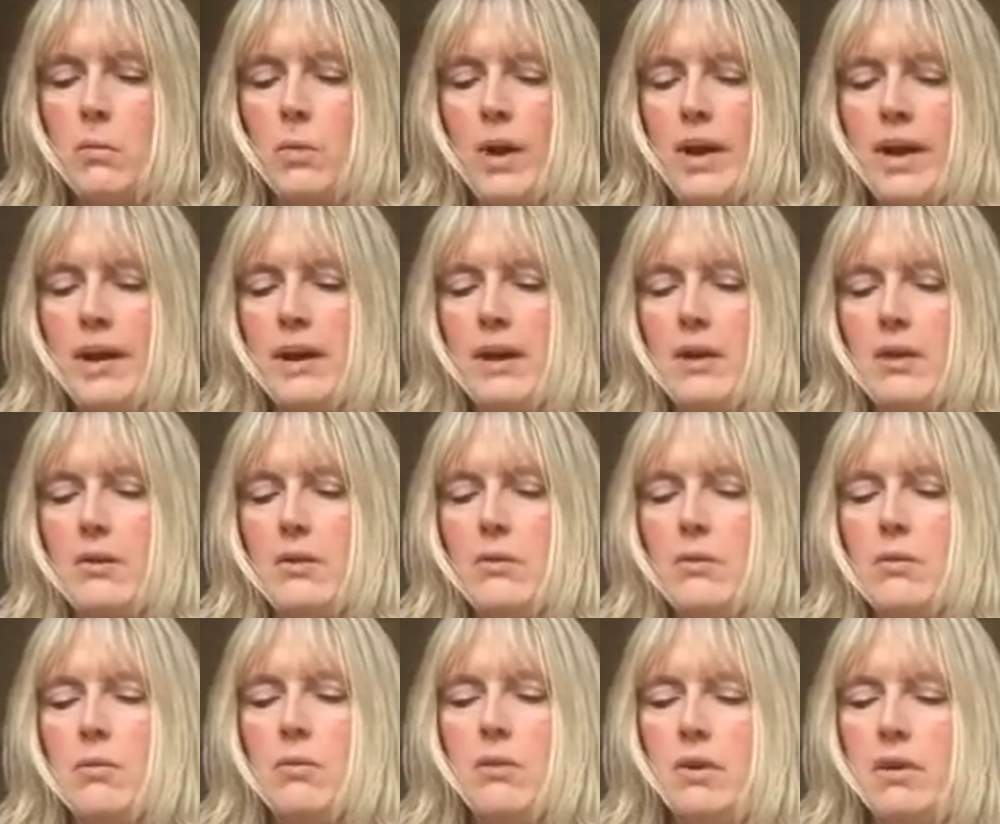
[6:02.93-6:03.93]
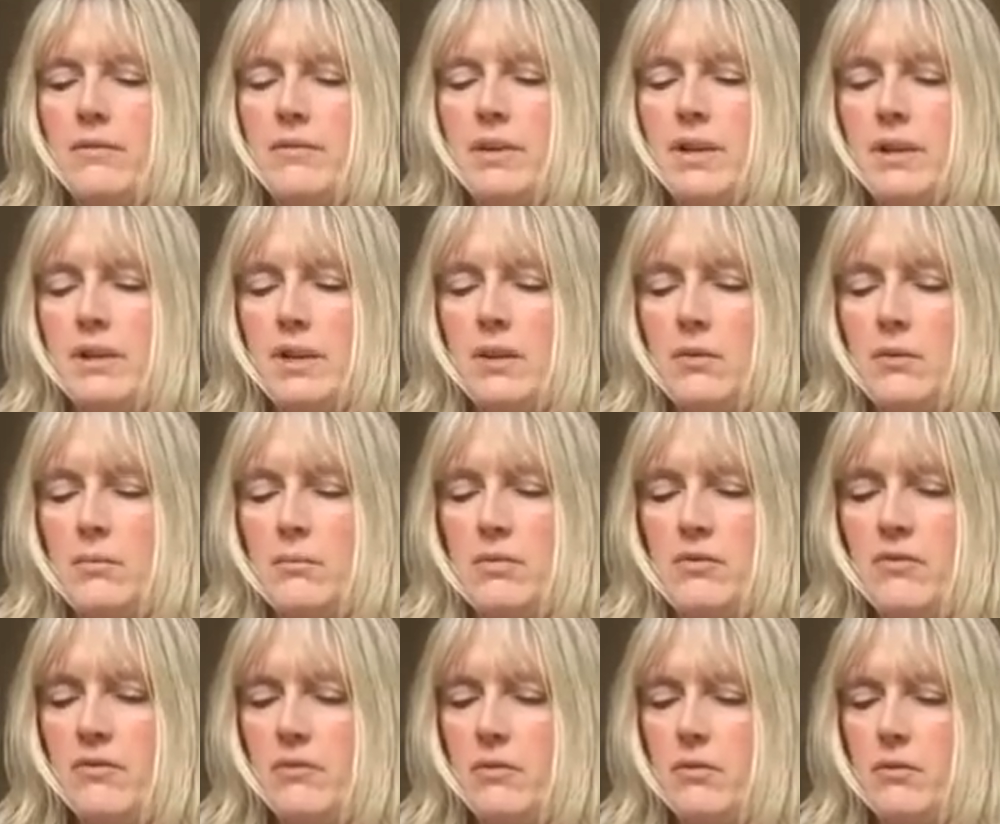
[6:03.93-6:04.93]
Wow, I haven't had that on
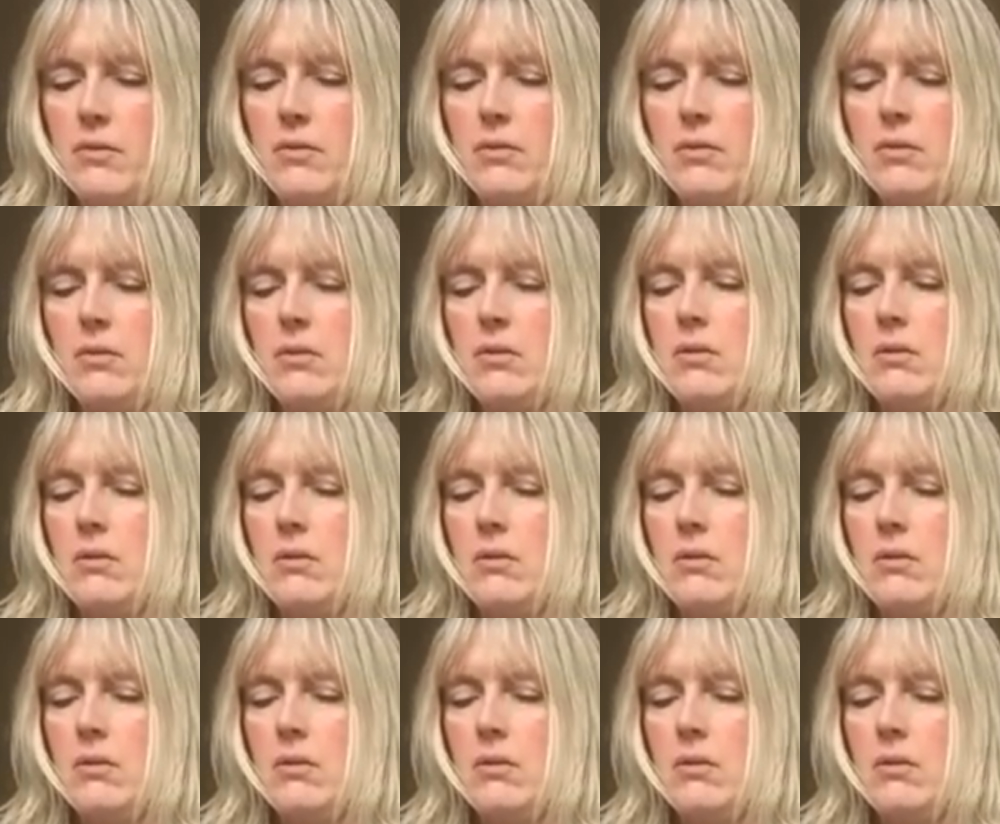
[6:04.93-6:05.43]
before.